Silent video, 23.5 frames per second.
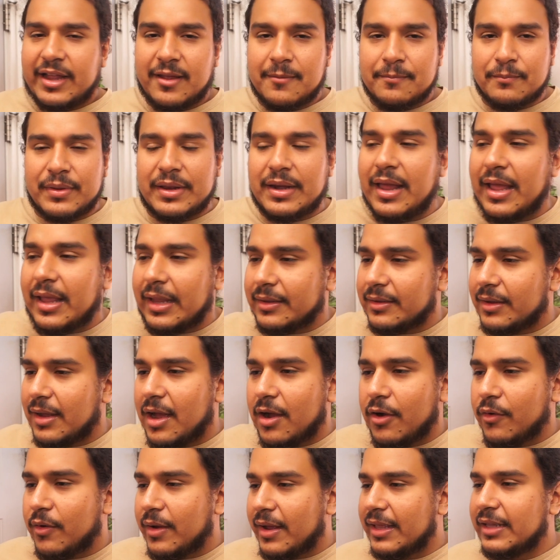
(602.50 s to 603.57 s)
and be like,
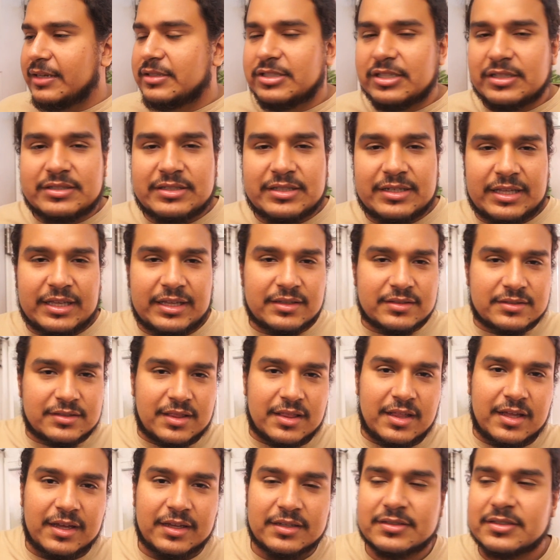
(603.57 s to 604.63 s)
oh, it just needs
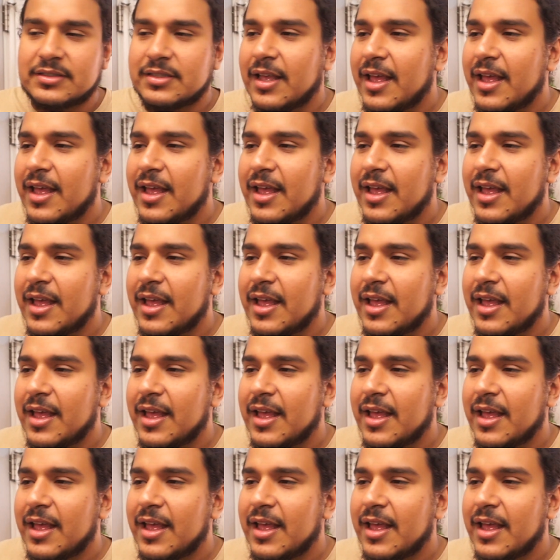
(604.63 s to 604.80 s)
this.